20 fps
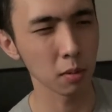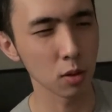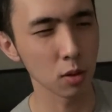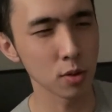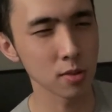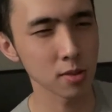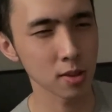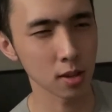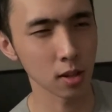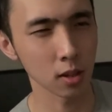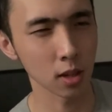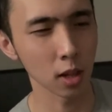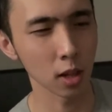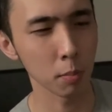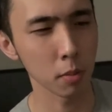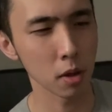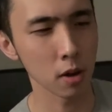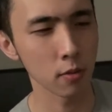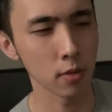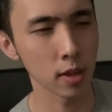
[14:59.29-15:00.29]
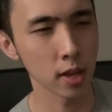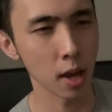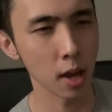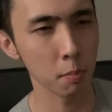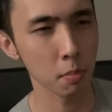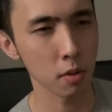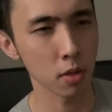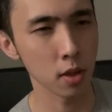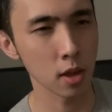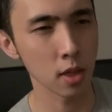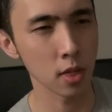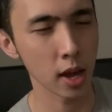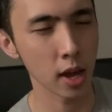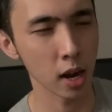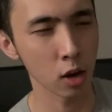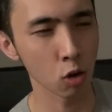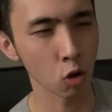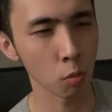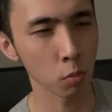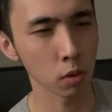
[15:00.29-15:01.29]
losing a little bit of the empathy that I
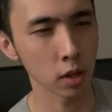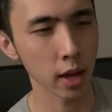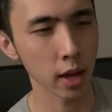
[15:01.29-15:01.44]
normally